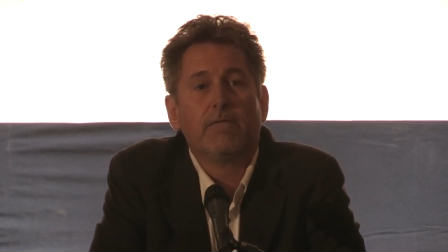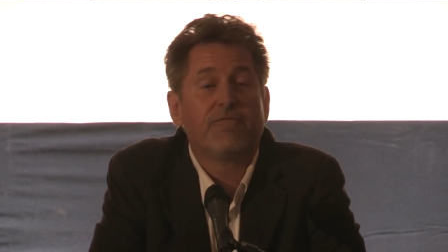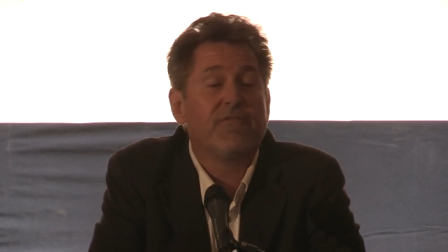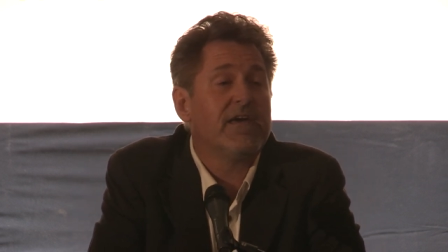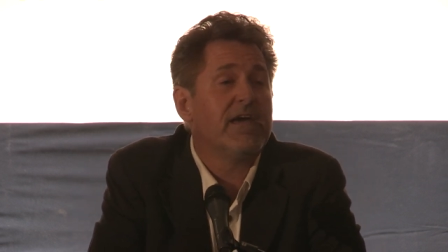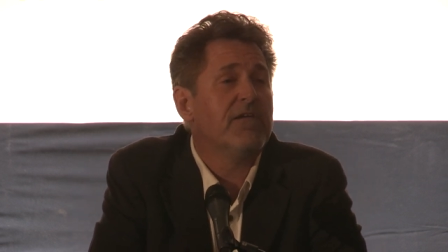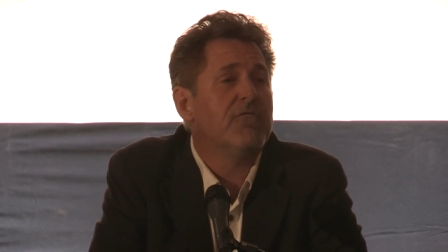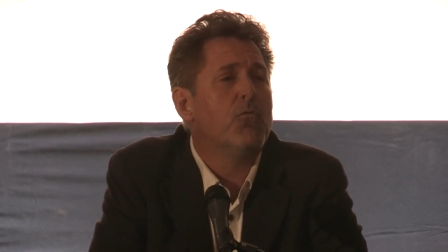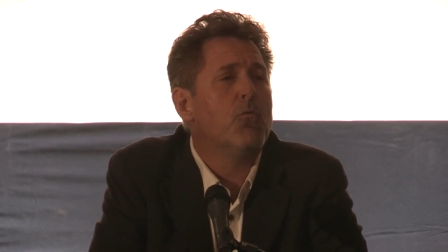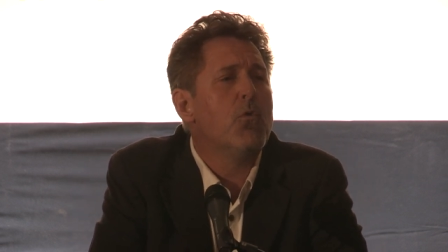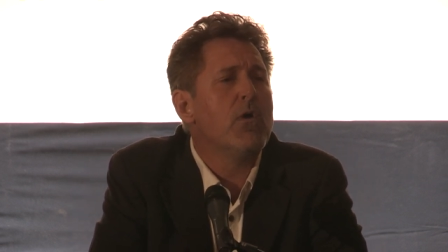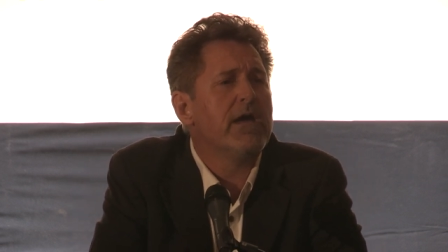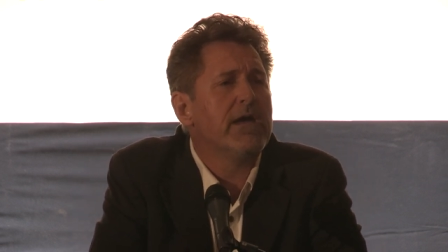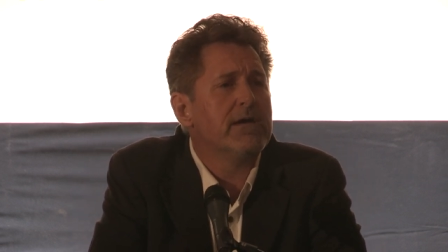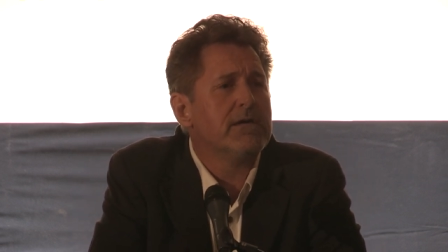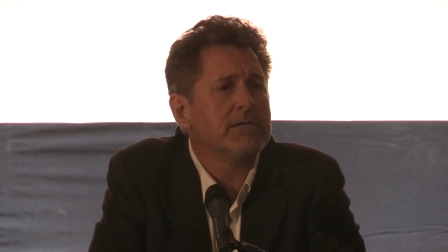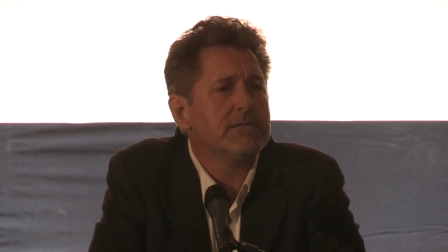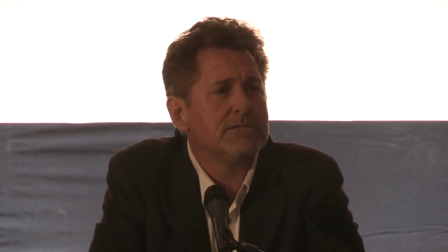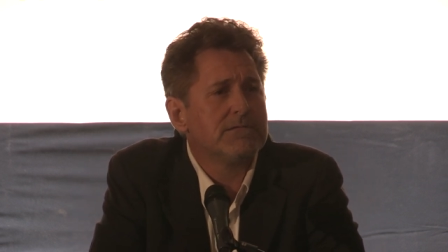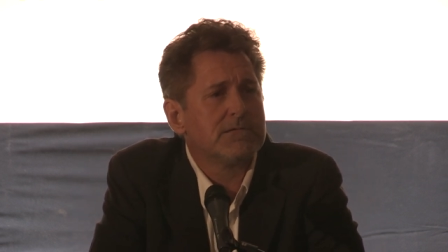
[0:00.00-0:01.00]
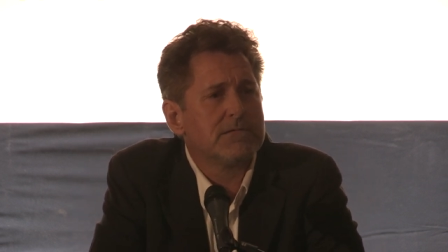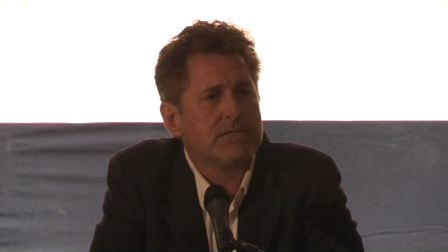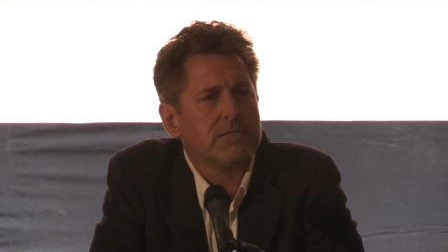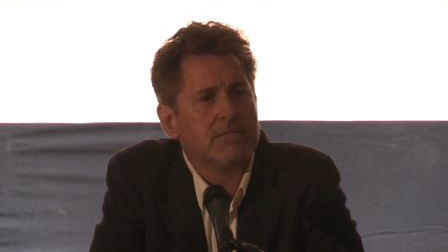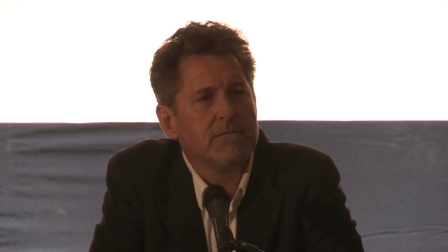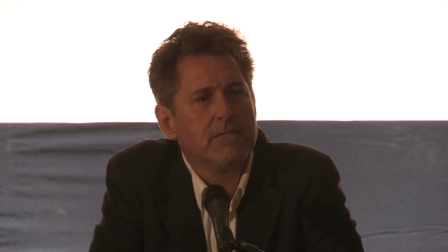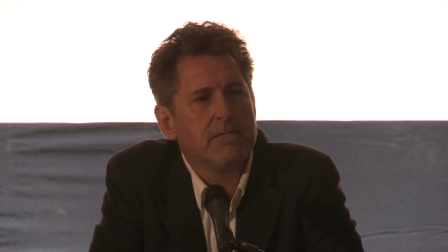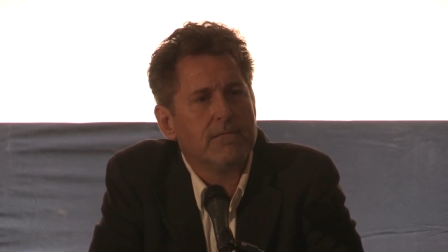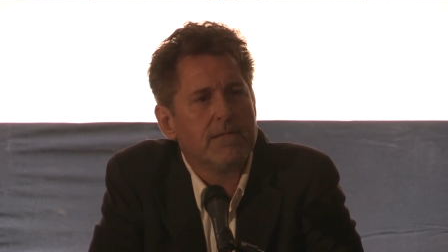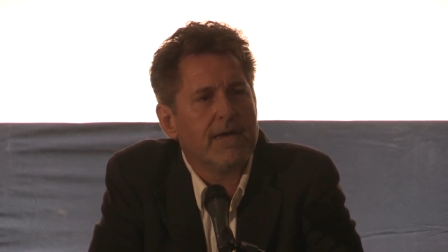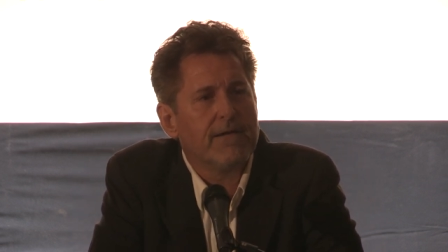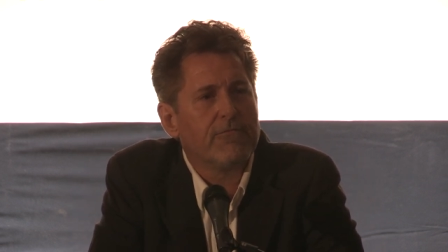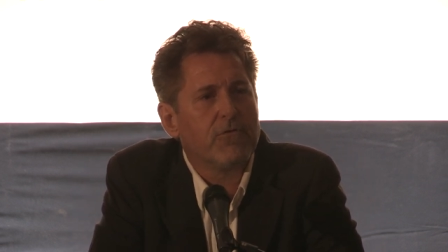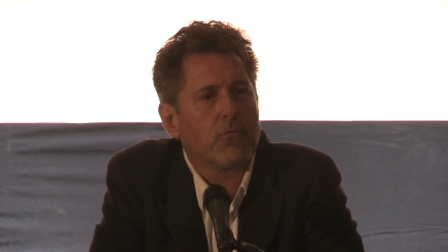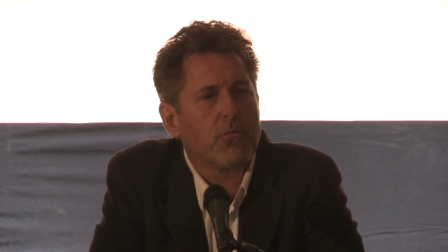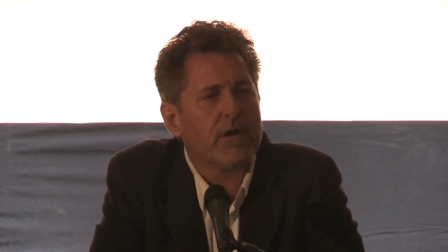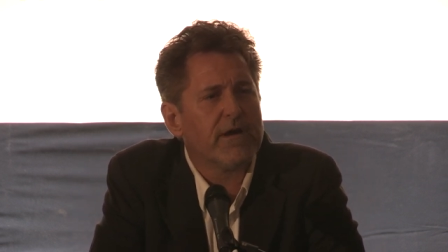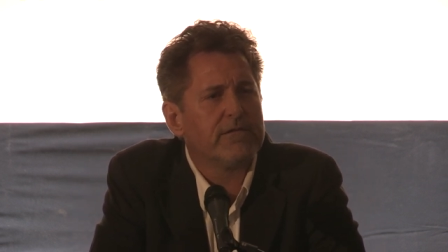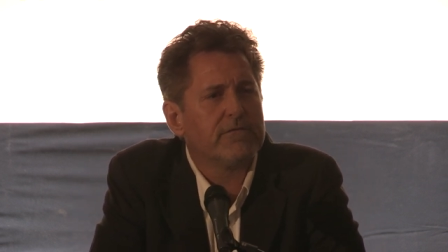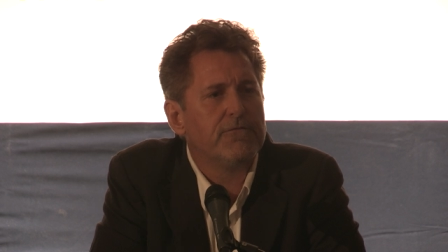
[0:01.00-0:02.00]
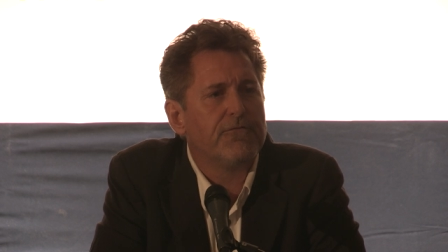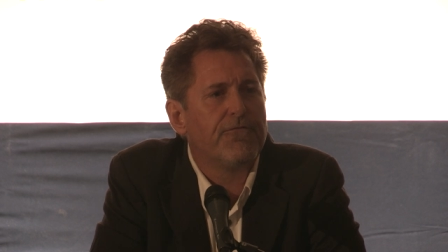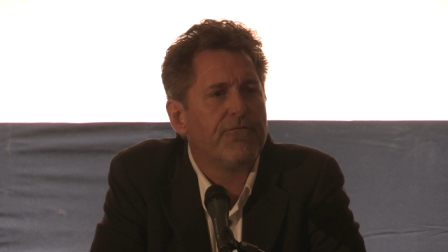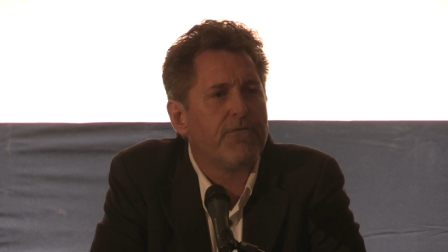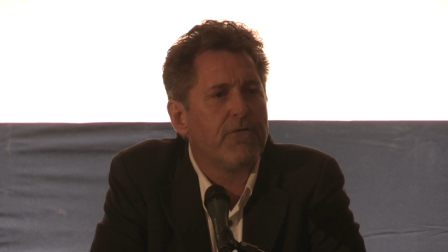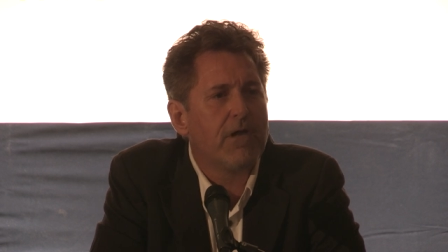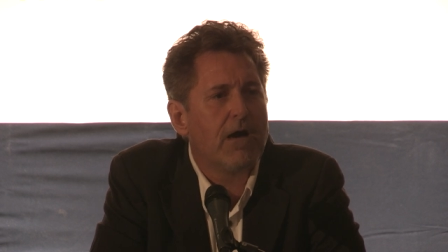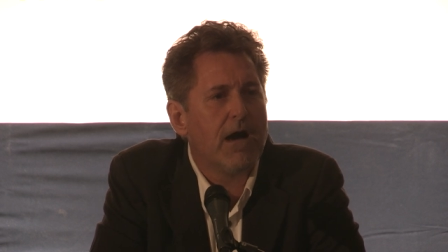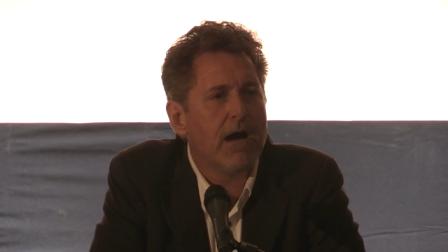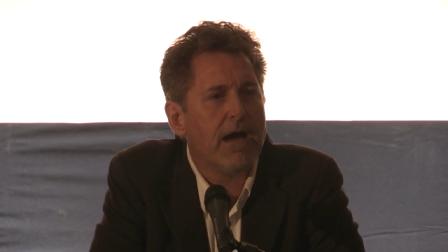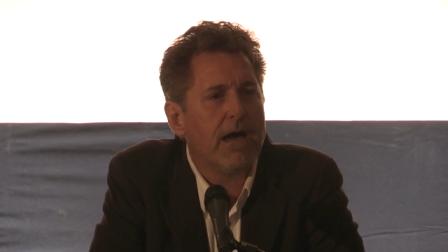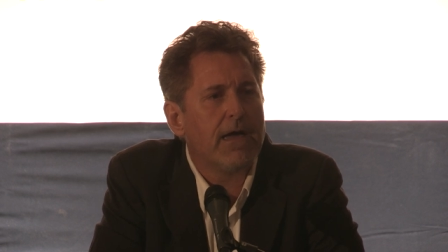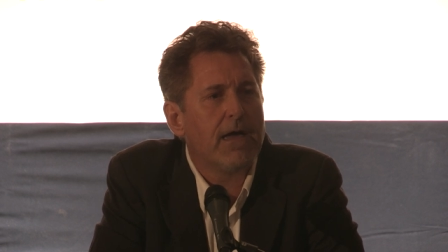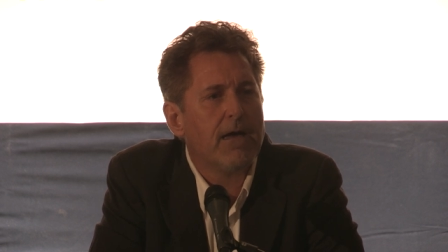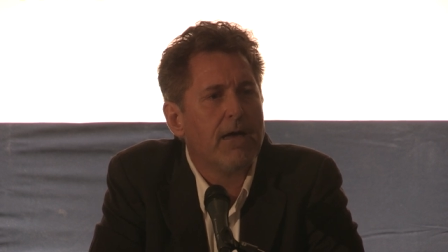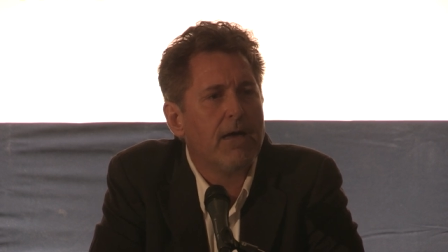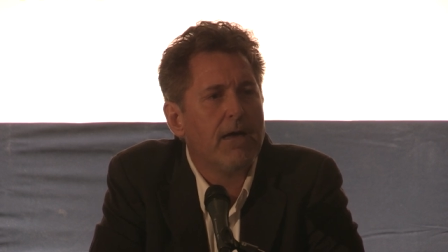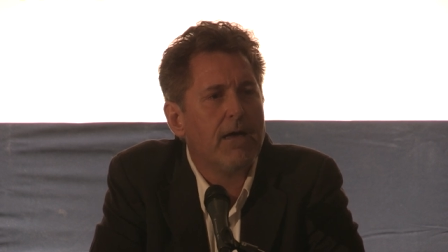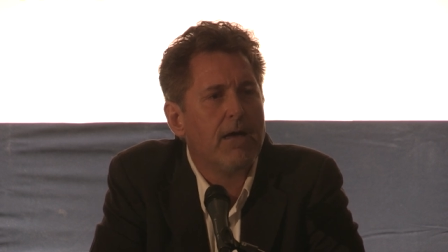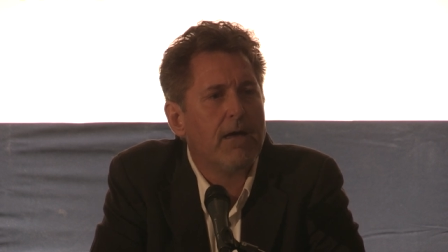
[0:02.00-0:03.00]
They have wings, they have the right to fly.